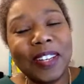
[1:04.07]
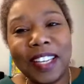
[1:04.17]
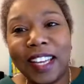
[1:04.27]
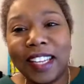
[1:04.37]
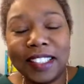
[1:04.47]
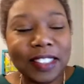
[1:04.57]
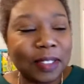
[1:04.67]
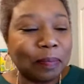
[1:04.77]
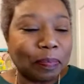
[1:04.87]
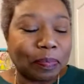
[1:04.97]
guest,
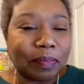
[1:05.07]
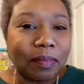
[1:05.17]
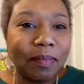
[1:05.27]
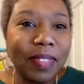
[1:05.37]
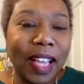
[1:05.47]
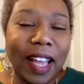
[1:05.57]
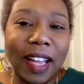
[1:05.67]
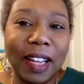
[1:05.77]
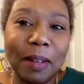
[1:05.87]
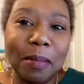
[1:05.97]

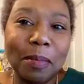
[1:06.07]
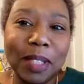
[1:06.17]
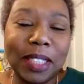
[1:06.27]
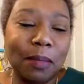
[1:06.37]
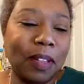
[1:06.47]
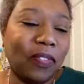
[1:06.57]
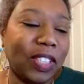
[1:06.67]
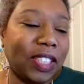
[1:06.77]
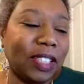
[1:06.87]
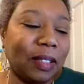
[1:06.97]
um, Misti
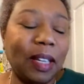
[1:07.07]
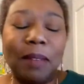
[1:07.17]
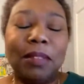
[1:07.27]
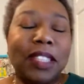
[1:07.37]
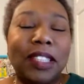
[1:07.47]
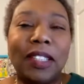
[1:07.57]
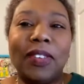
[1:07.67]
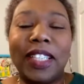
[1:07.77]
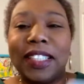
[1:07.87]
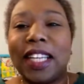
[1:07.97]
Memphis. And uh, I'm just so
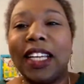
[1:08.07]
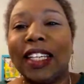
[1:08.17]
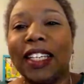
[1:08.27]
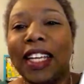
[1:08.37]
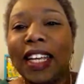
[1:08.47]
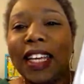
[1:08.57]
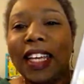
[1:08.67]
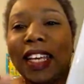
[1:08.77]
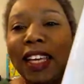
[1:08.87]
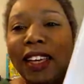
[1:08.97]
excited.
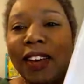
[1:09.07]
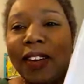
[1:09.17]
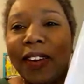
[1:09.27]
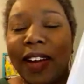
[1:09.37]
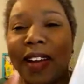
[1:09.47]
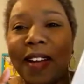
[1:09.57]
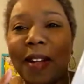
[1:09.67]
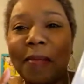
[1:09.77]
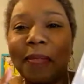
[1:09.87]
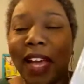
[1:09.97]
Here,
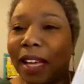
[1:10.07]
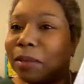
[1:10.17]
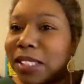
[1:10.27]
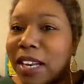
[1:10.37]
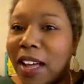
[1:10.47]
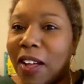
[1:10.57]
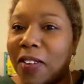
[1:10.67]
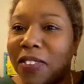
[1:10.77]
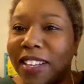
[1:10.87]
um, I'm Snob.